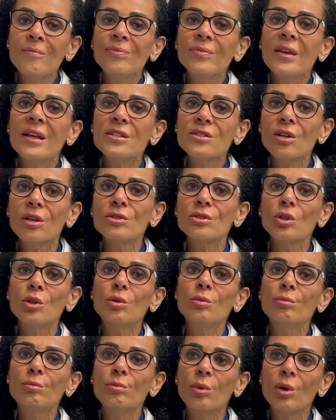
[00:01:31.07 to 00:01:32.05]
It's
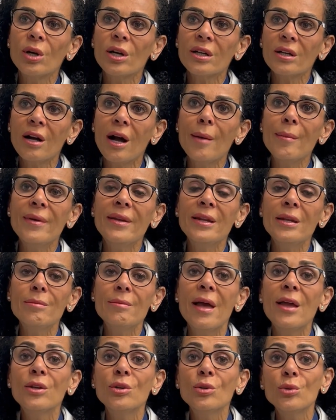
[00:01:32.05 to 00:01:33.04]
also more common in
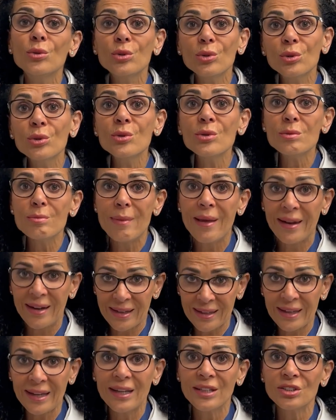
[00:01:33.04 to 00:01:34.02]
men who use
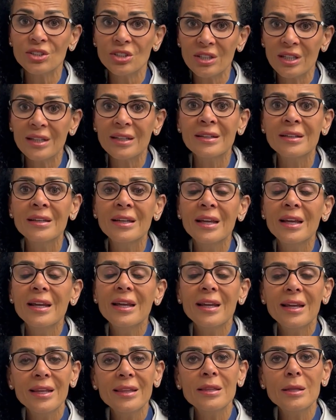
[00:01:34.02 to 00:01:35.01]
medication
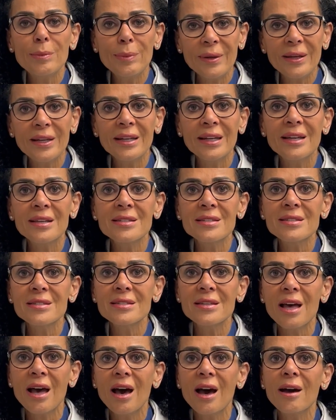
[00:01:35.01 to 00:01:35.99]
in the
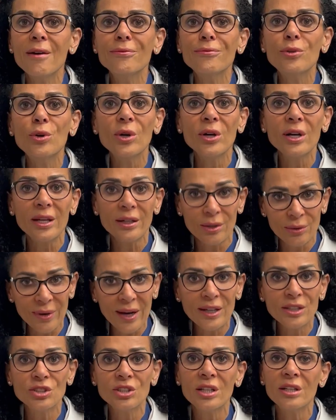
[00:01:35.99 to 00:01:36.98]
penis for an
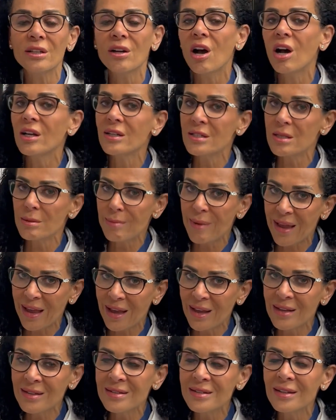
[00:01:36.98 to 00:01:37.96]
erection on
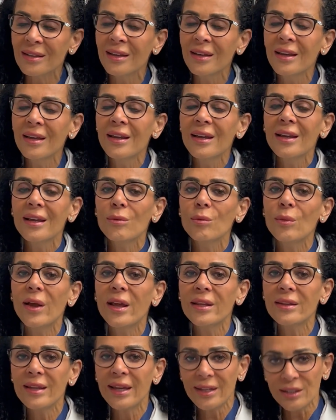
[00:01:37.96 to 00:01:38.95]
demand
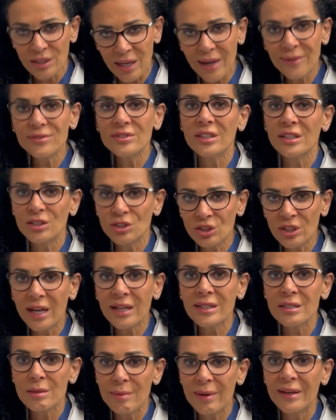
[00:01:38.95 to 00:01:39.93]
when they have to
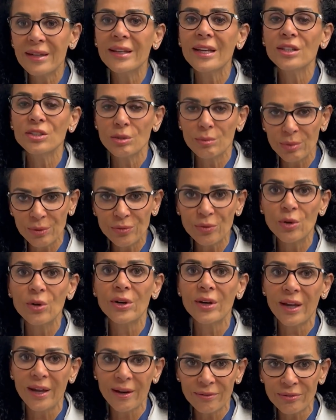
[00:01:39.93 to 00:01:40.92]
inject a medication
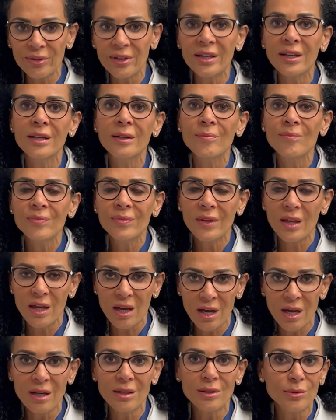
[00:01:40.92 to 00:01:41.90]
before every
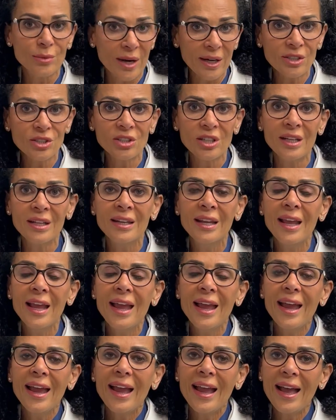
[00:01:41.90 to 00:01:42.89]
erection.
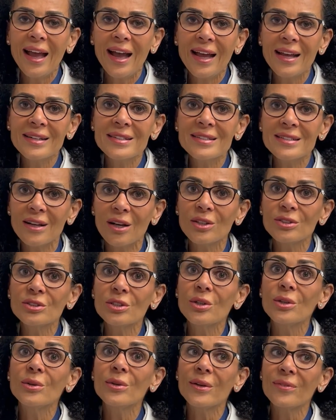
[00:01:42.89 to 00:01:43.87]
And
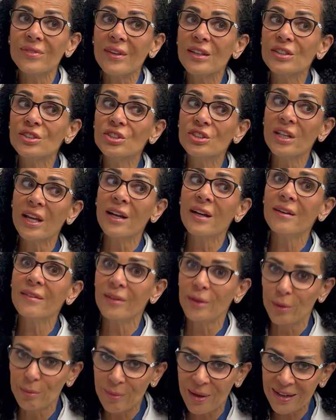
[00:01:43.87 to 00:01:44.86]
also if they share
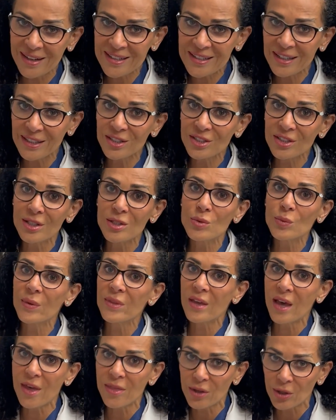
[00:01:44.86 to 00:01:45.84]
their medications
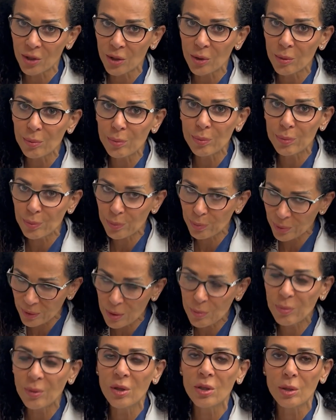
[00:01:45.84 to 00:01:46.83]
with other
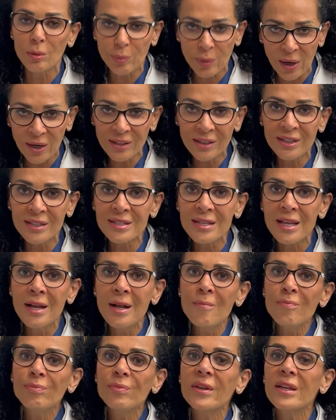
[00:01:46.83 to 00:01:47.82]
people or partners,
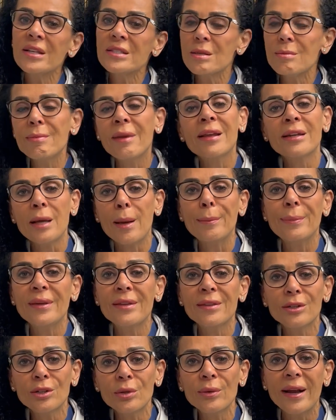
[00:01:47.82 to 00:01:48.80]
because it may not be
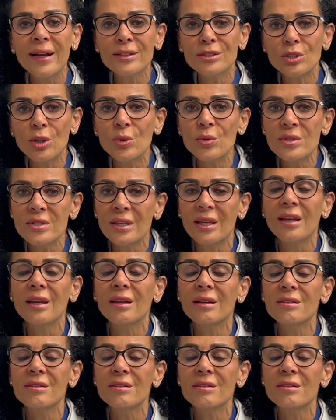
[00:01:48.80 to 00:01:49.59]
the correct dosing.